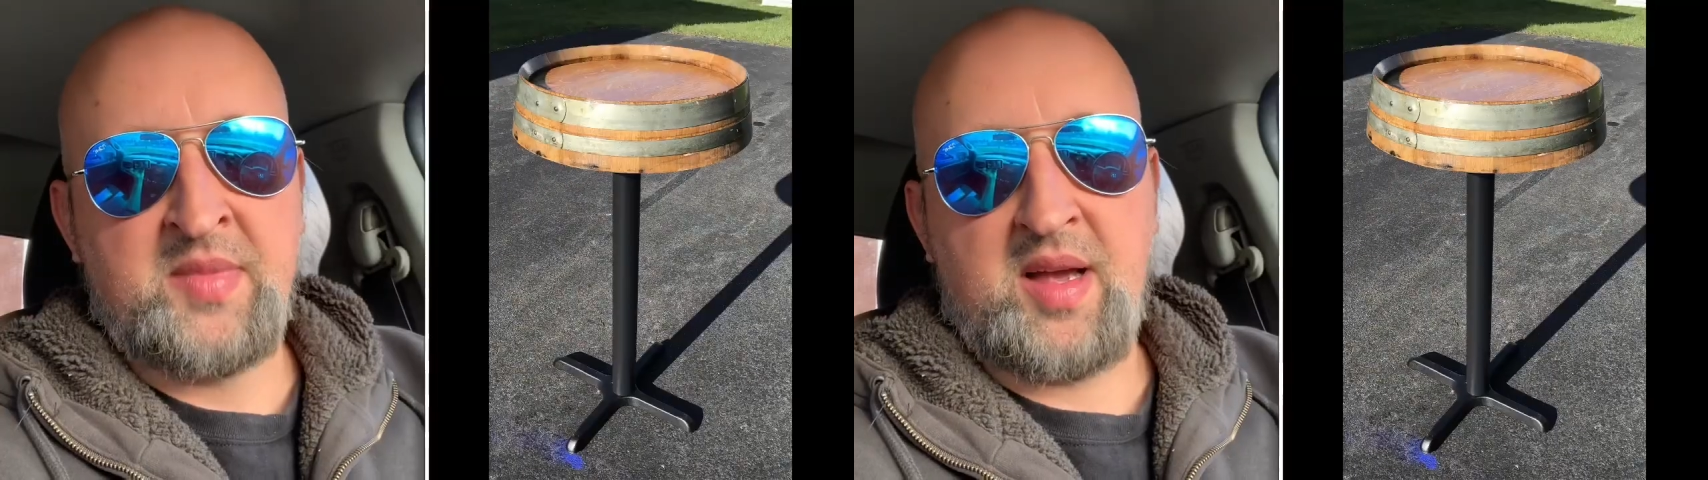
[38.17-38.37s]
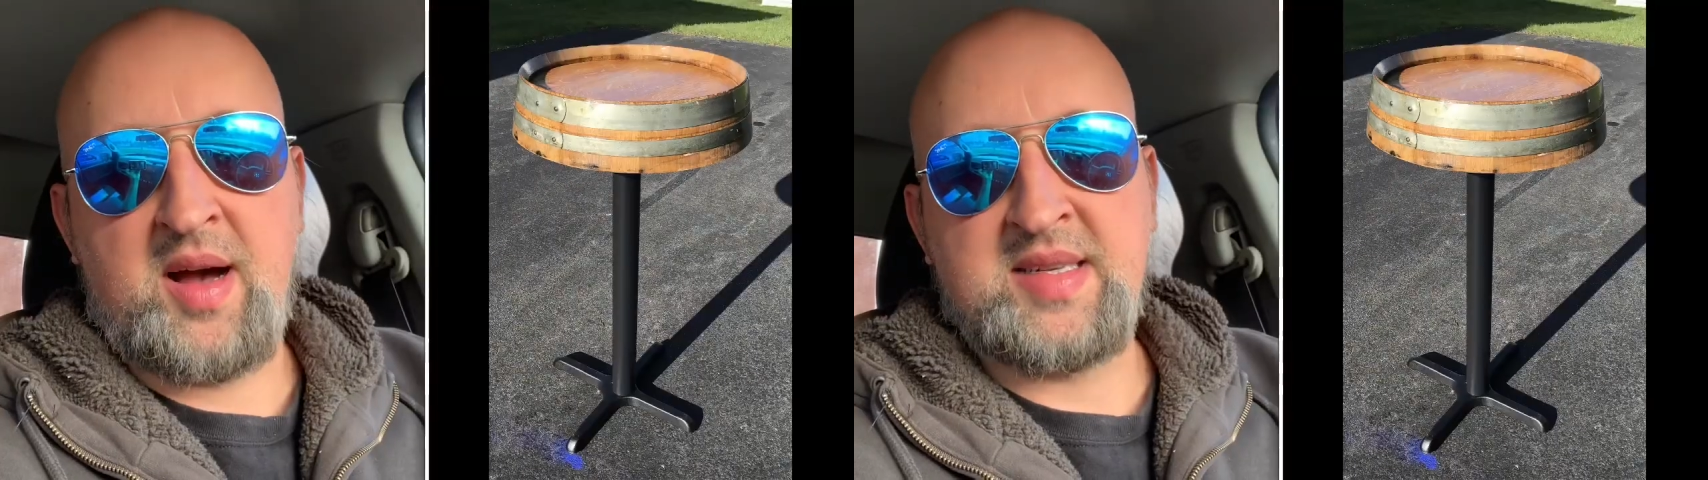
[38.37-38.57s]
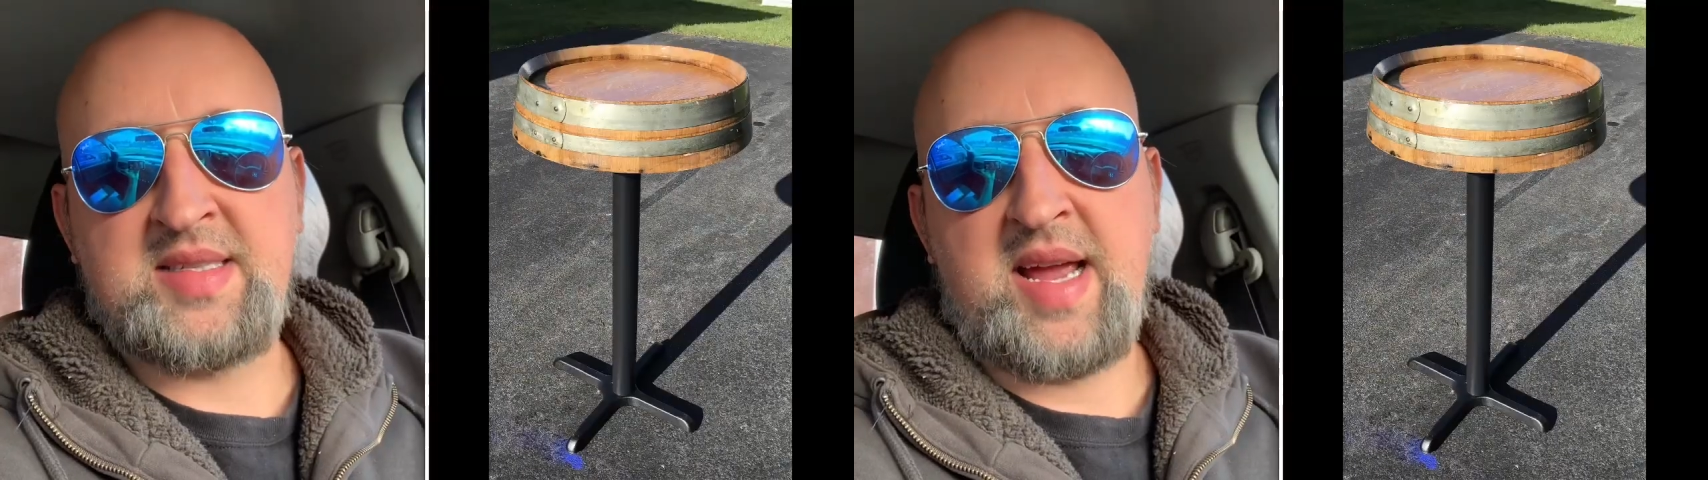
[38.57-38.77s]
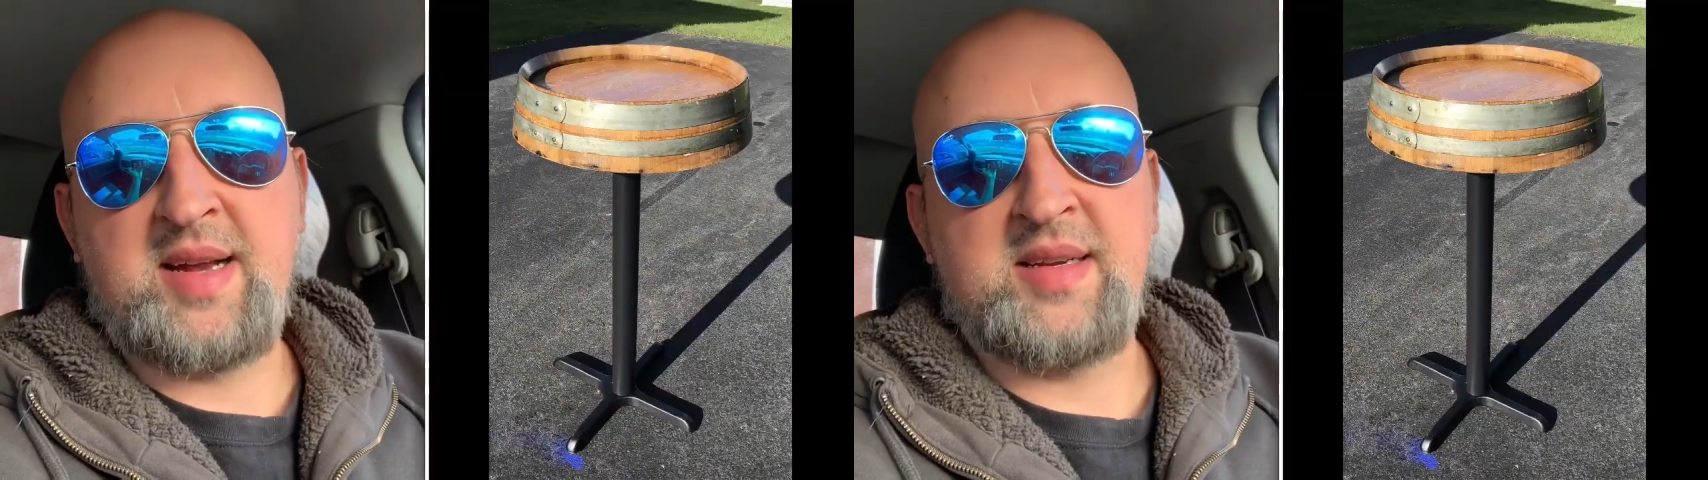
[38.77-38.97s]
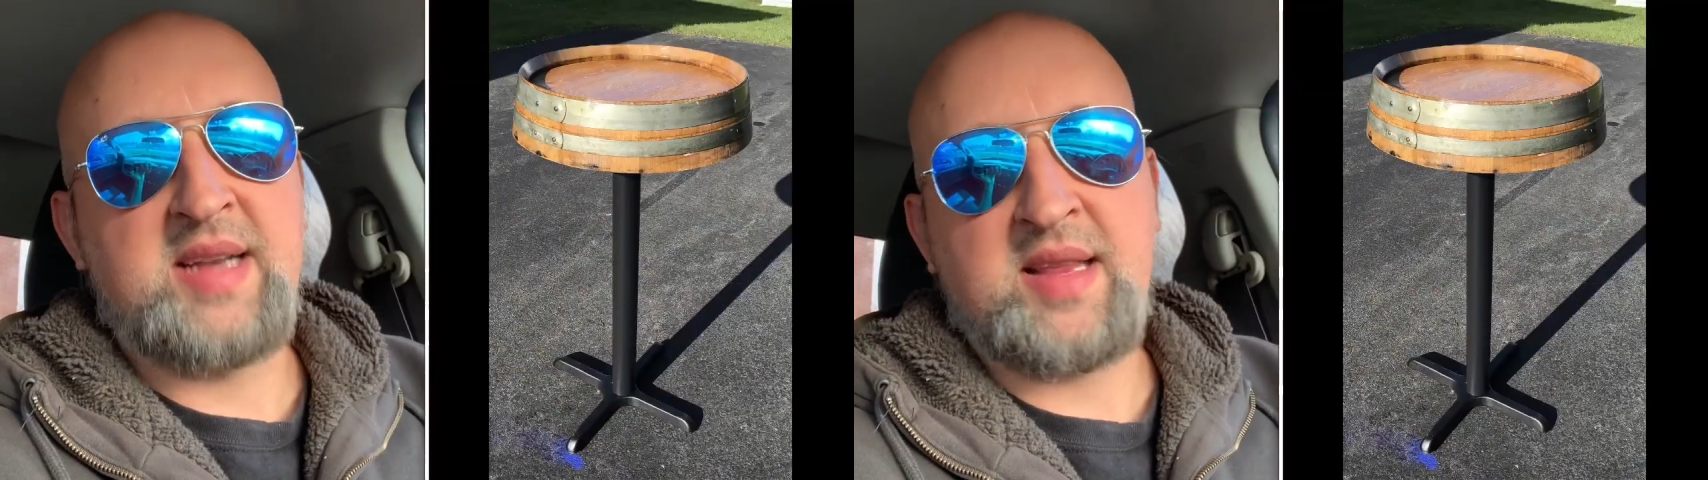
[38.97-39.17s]
uh,
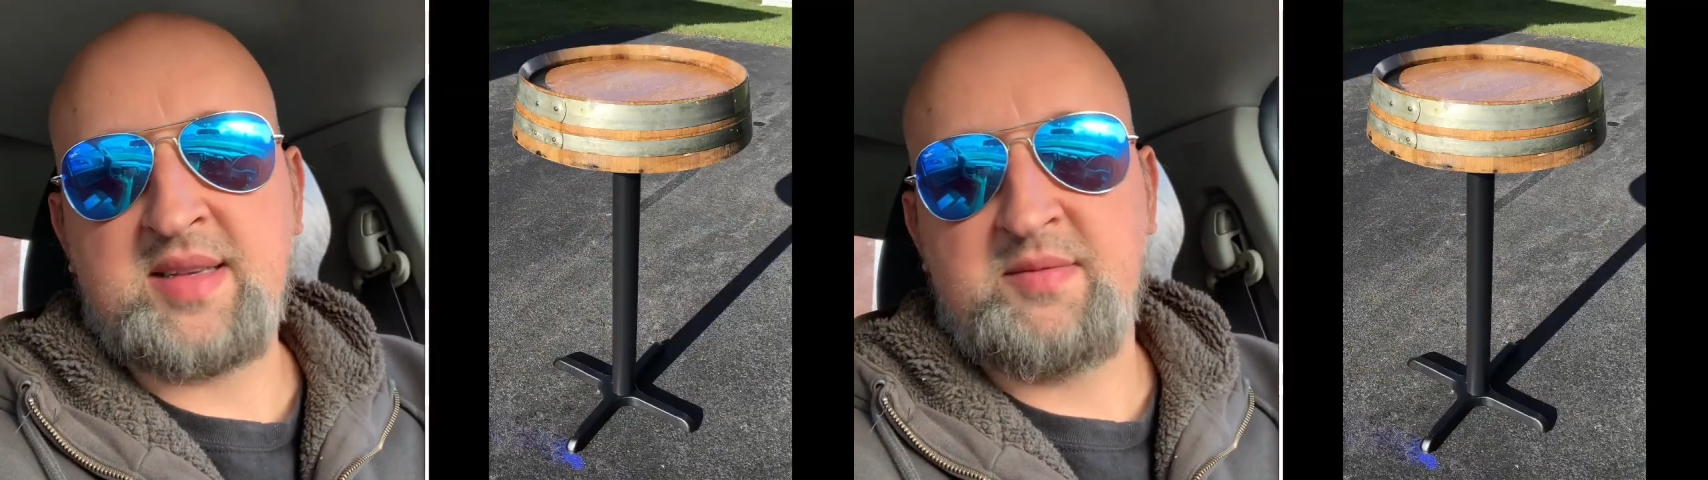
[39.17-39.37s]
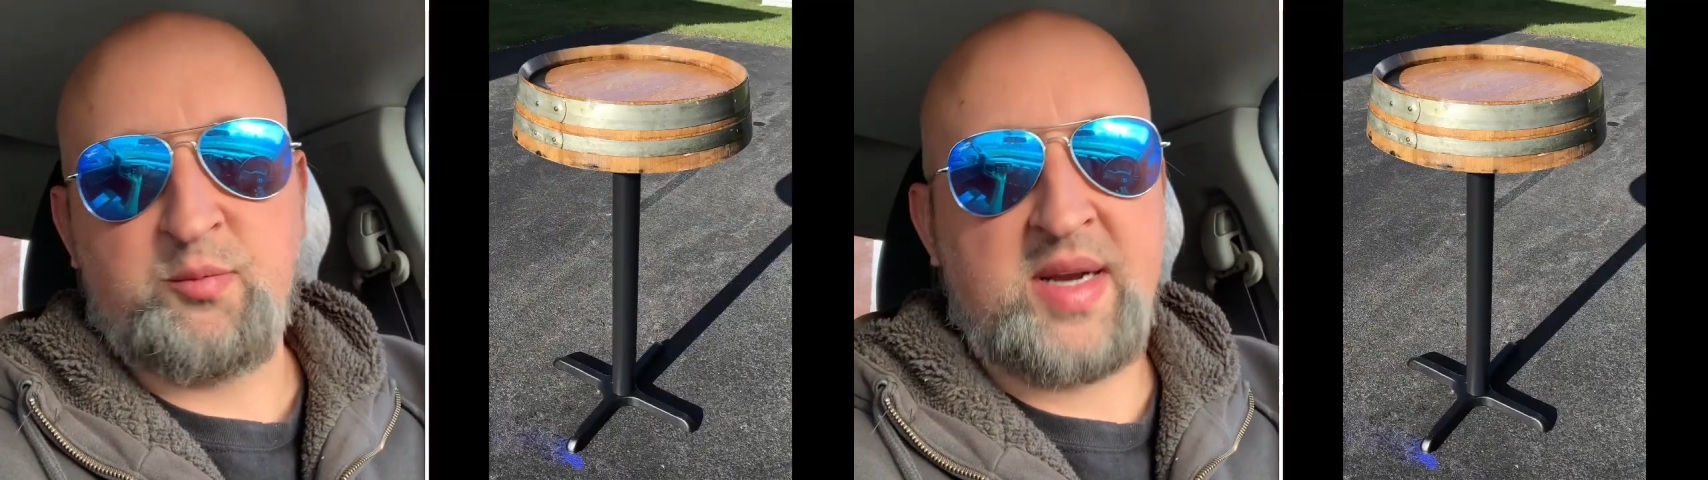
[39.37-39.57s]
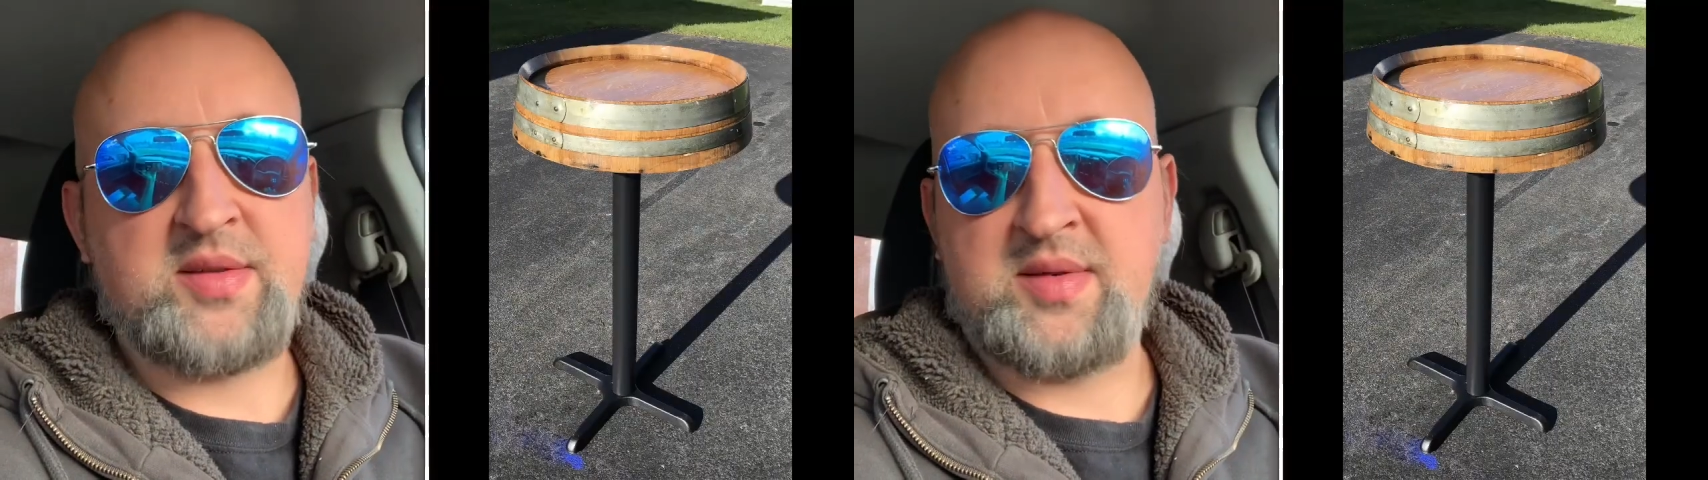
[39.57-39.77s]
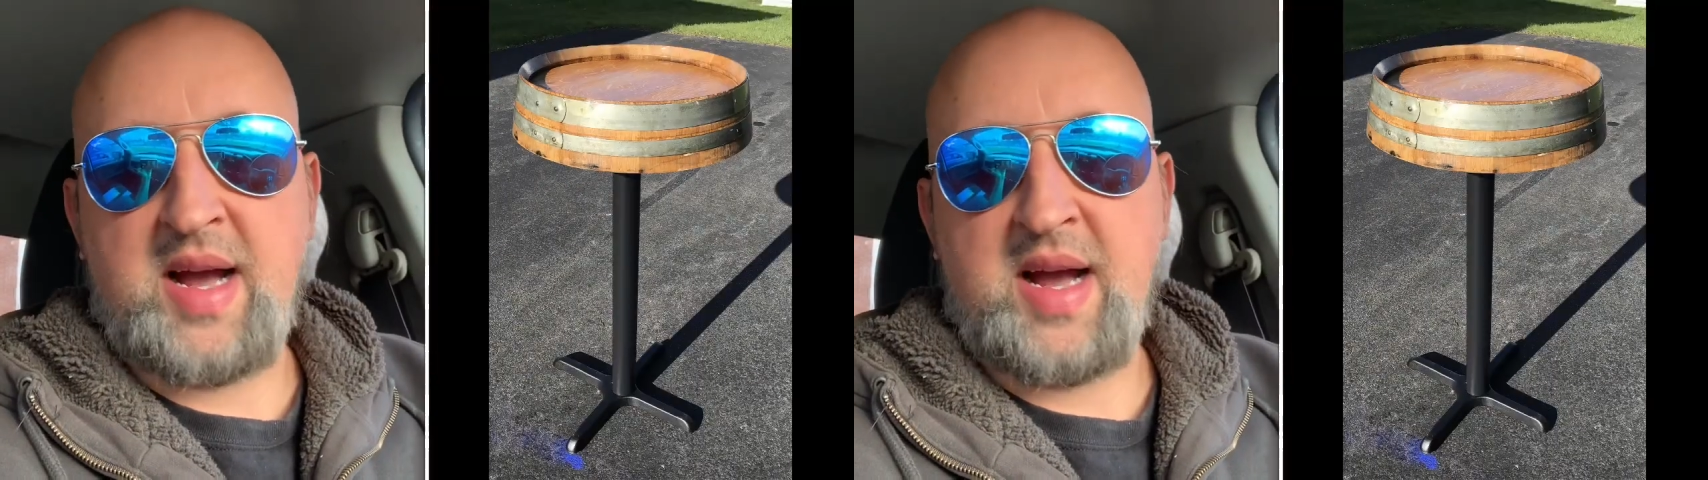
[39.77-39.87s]
stand, not the rental